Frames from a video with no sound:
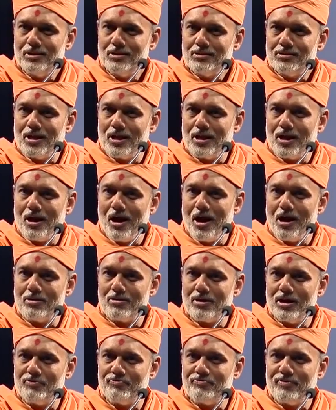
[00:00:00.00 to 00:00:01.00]
there are
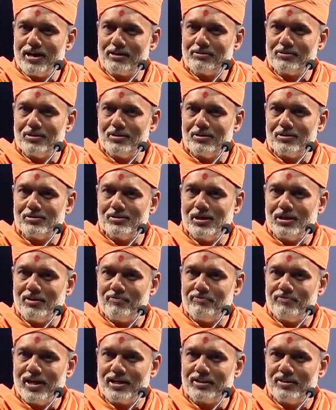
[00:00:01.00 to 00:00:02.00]
100 factors that
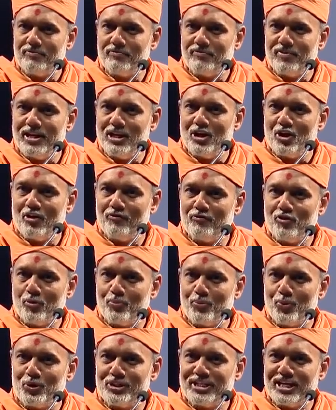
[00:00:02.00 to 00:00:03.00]
affect the failure of your
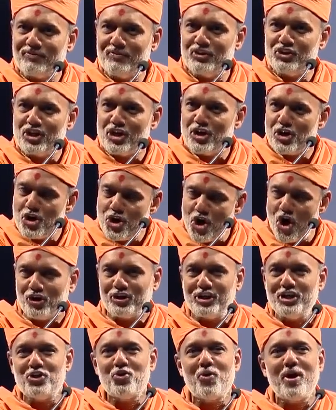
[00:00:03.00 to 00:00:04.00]
project which are not
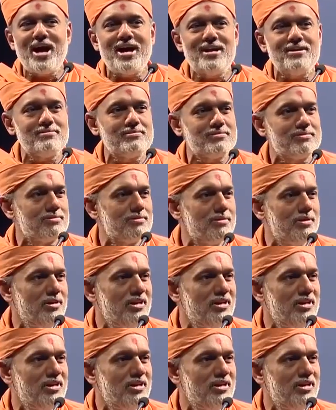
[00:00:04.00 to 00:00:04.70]
in your hands.